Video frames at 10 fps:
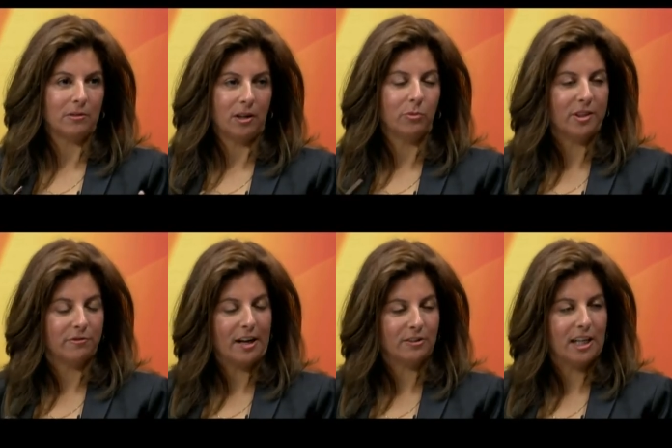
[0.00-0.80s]
uh, with the
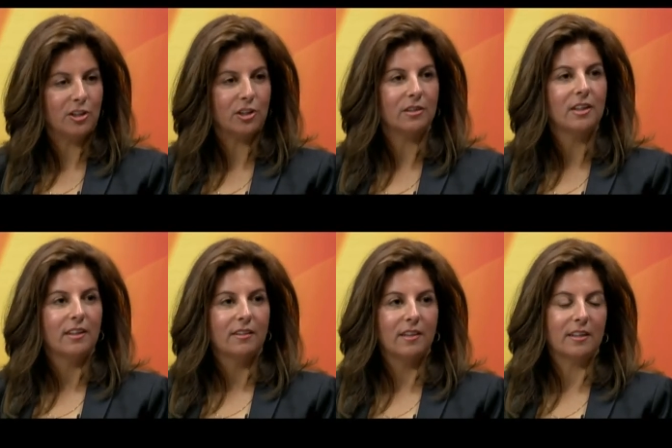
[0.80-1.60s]
foundation
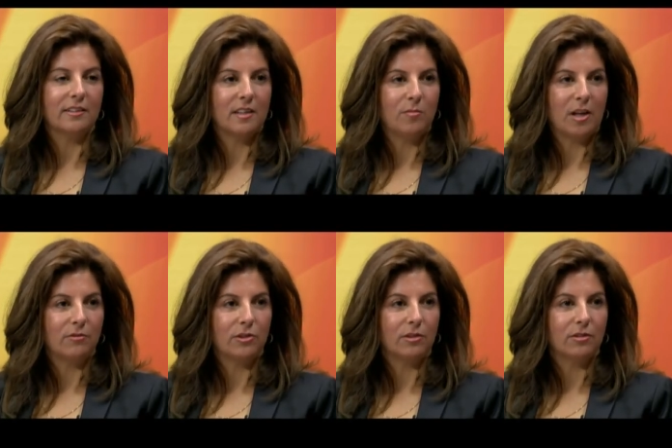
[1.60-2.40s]
that is named
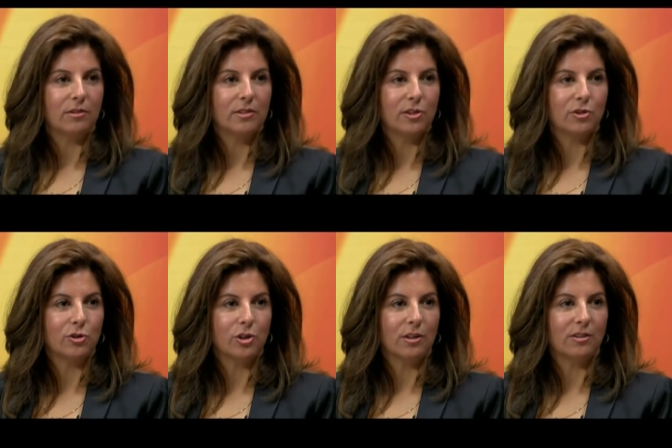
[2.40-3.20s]
after your sister
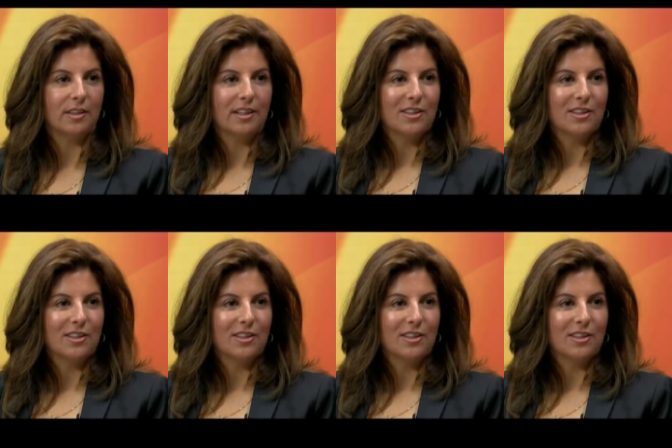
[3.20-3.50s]
Jill.